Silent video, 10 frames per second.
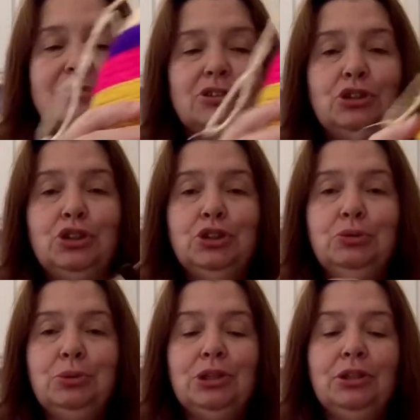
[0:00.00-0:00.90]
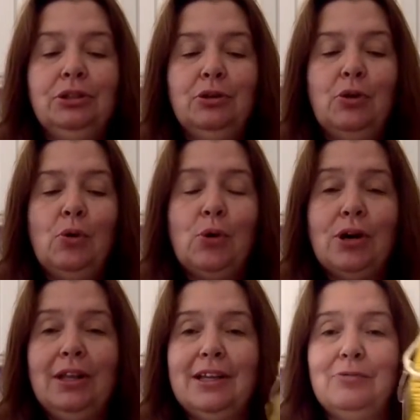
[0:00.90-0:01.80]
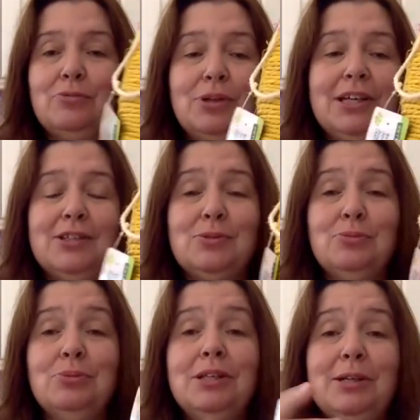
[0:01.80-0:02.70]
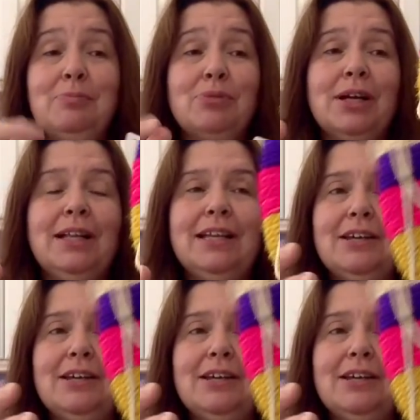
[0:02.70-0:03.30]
jute cord. Like it's really prickly